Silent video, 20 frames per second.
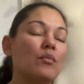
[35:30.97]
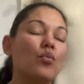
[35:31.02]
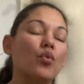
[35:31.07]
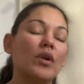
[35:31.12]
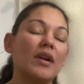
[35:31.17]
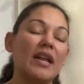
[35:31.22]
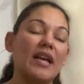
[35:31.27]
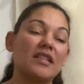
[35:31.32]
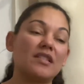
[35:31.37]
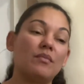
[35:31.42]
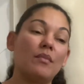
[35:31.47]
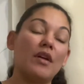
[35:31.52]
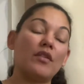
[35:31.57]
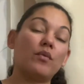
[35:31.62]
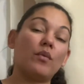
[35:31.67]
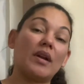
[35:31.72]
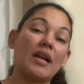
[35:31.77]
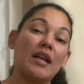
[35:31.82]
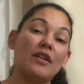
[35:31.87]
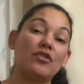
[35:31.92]
more next month
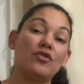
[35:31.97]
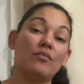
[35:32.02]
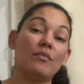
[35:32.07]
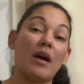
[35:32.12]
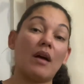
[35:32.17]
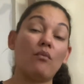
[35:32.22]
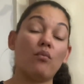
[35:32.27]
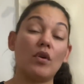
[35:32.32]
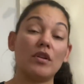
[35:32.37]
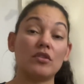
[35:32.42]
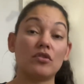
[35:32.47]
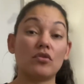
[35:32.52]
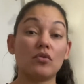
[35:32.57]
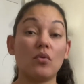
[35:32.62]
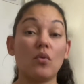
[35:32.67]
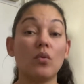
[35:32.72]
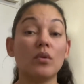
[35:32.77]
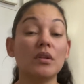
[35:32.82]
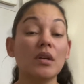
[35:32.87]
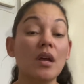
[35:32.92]
when I do my what's
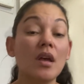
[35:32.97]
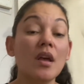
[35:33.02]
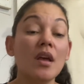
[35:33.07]
sold.